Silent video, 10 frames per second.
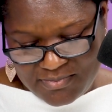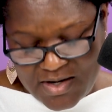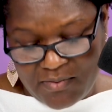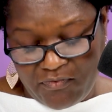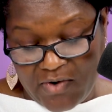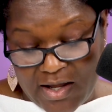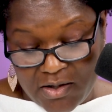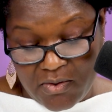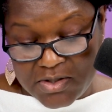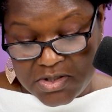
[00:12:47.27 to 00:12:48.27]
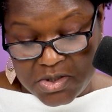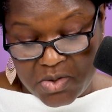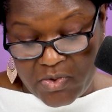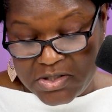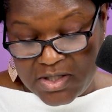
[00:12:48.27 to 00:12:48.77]
You ever feel like you're in a
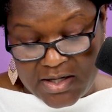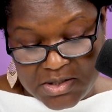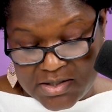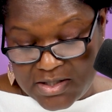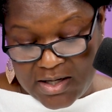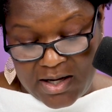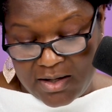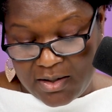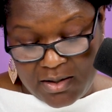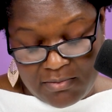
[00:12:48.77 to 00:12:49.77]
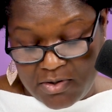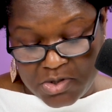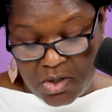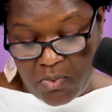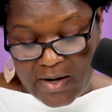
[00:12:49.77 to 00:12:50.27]
situation that just, it can't, it,
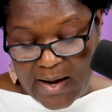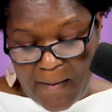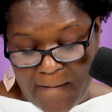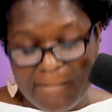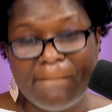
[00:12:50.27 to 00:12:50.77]
there's no way out.